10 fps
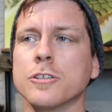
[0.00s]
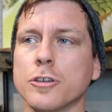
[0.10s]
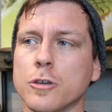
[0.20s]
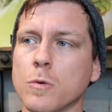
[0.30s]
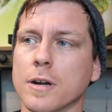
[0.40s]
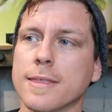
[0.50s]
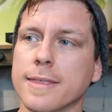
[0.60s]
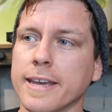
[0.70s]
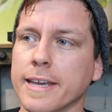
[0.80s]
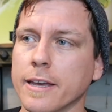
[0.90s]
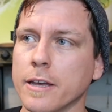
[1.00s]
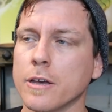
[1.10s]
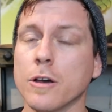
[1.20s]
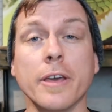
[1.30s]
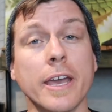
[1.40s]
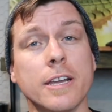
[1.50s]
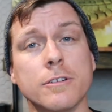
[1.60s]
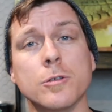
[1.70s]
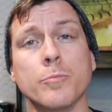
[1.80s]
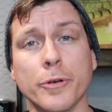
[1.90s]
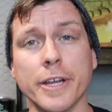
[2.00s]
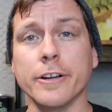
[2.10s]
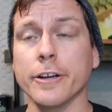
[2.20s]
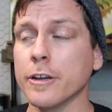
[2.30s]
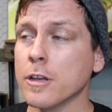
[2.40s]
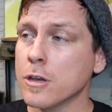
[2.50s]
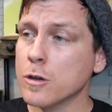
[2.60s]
So you want to think, okay, here's a breeder